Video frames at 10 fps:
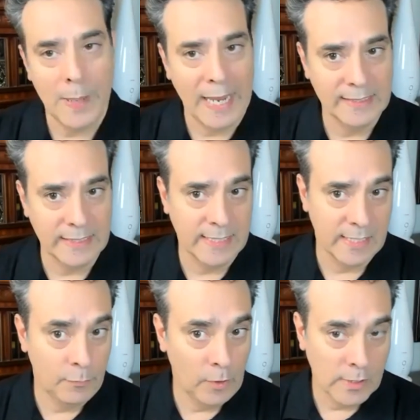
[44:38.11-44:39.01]
paint
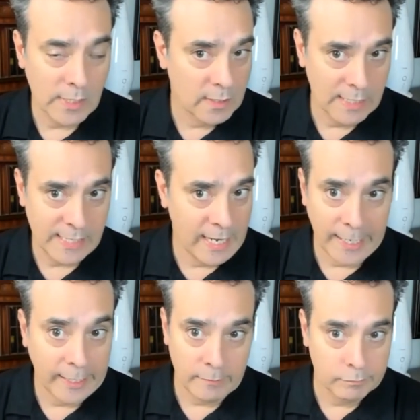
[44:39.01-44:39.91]
is versus let's
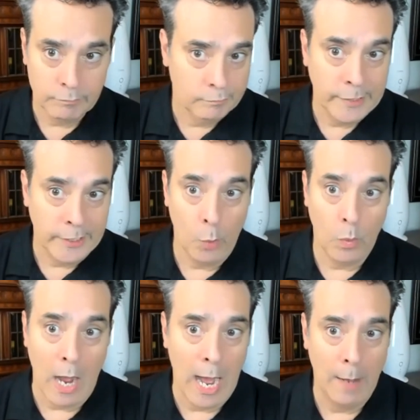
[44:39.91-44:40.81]
say you
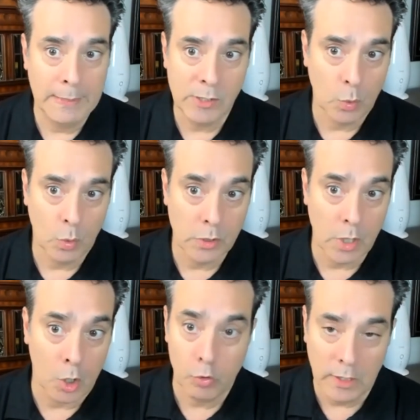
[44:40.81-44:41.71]
know, a hobby store's
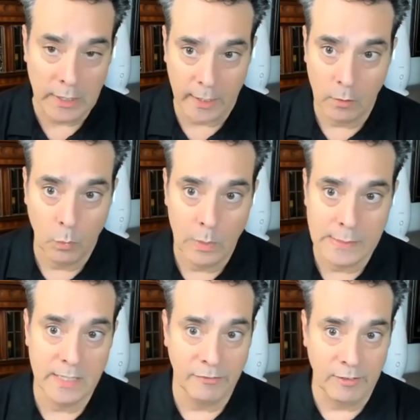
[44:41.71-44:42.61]
acrylic?
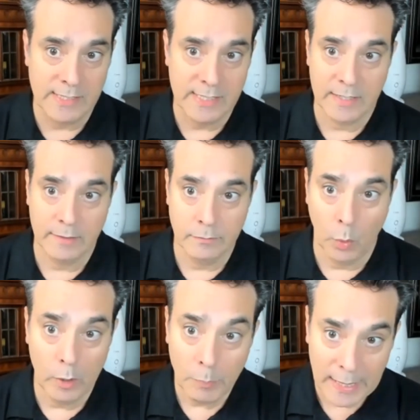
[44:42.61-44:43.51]
What's the difference? Is it
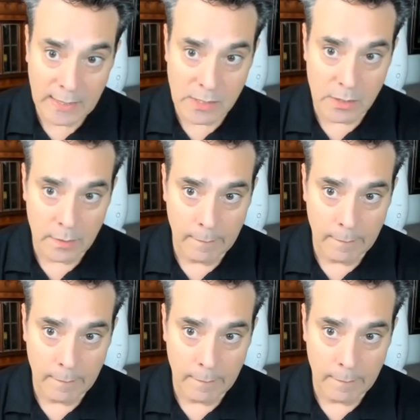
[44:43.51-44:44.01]
oil based?